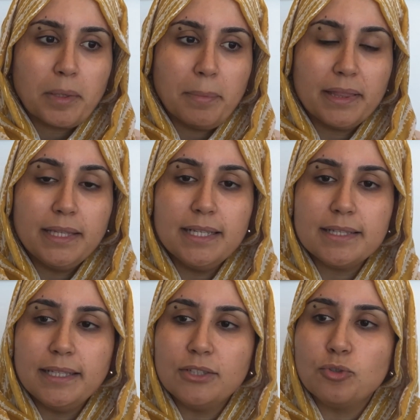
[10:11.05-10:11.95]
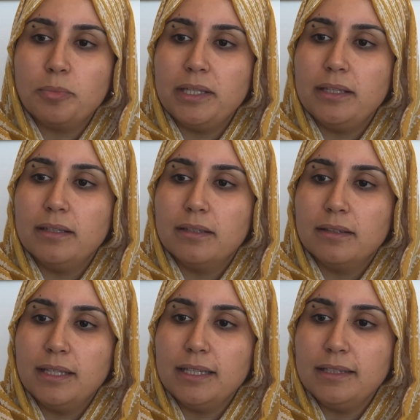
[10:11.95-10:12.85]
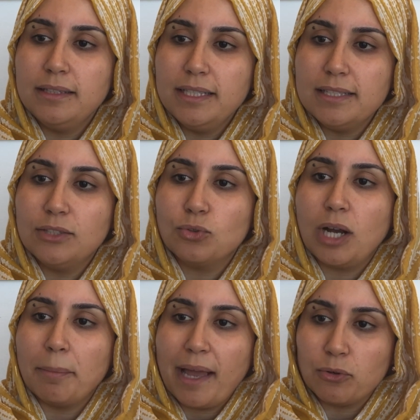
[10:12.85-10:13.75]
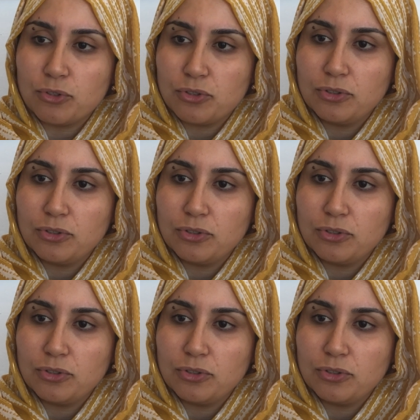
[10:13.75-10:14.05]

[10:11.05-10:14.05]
But these need to come out.